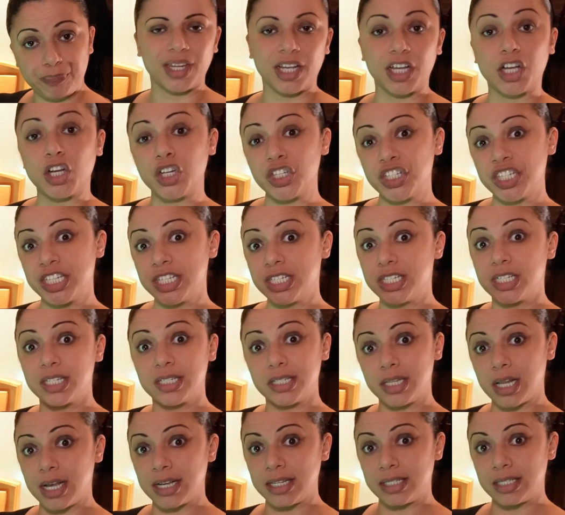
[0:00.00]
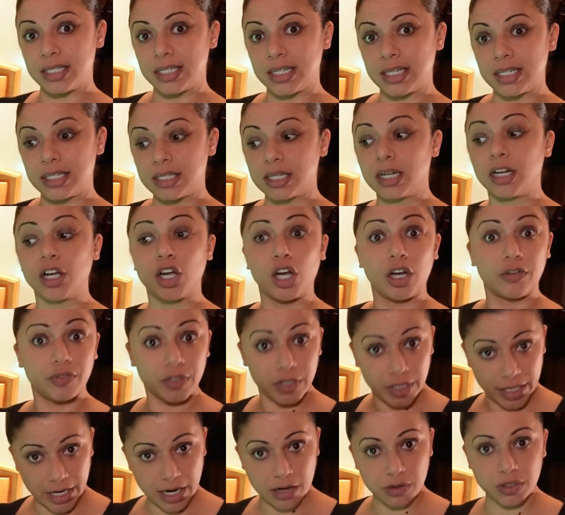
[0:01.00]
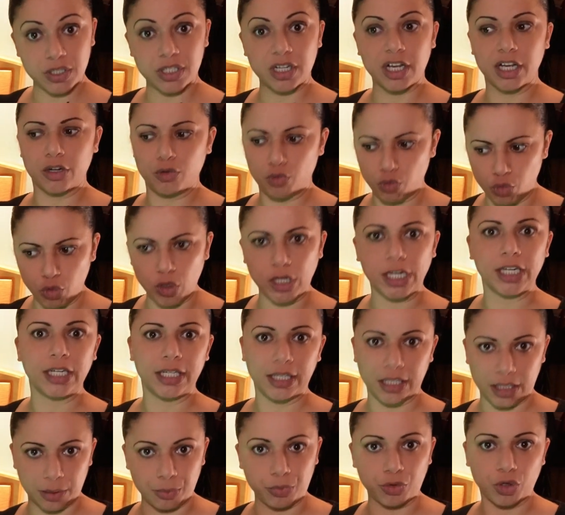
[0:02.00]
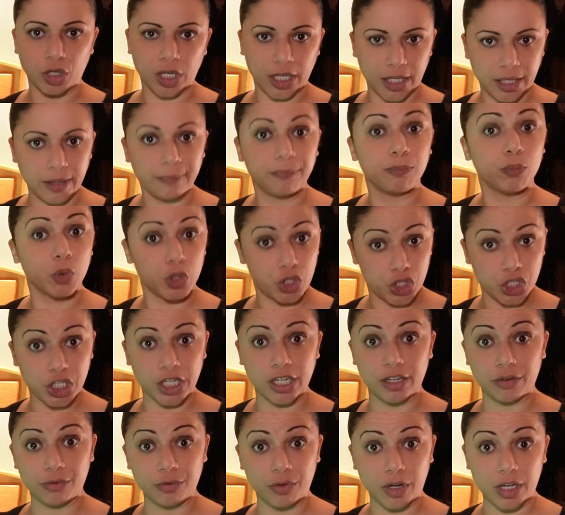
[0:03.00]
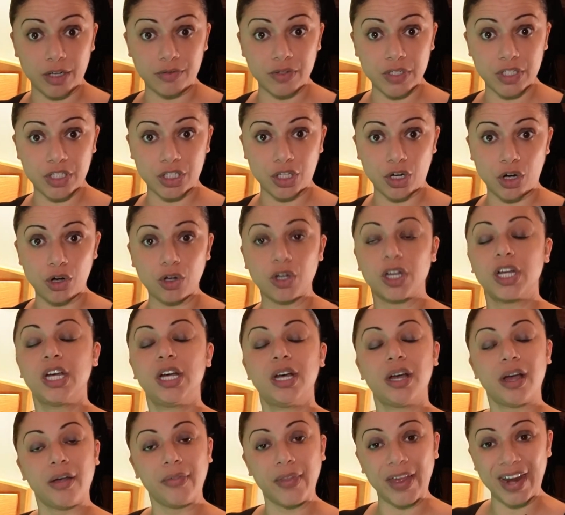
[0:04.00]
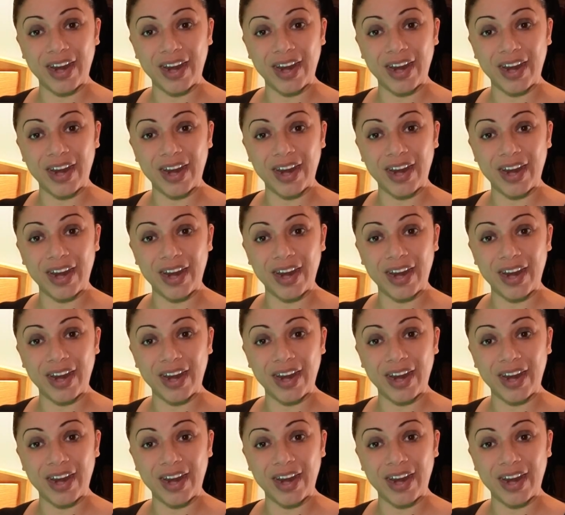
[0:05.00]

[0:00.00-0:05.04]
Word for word: I cut it into slices and covered the outside really liberally with chicken flavor stock, and